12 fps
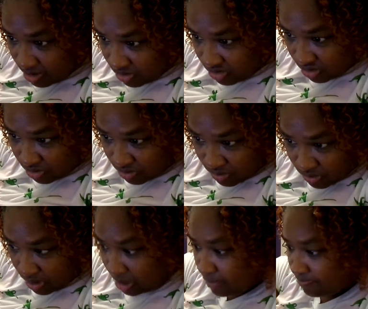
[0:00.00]
to
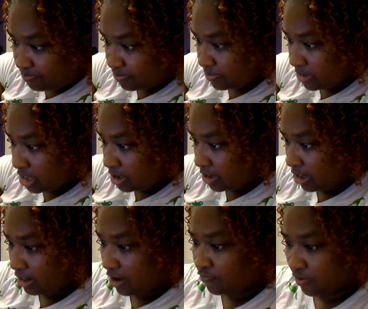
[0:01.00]
get
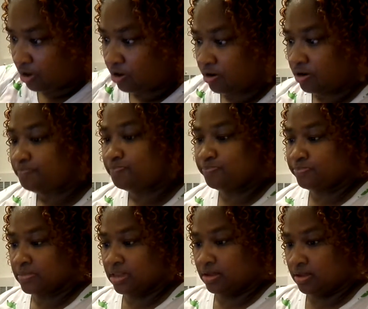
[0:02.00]
out of here.
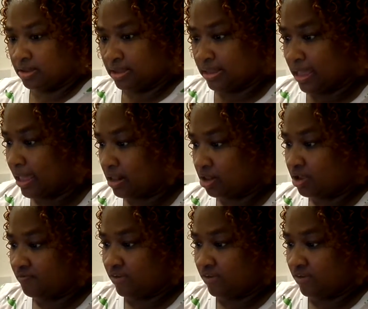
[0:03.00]
I love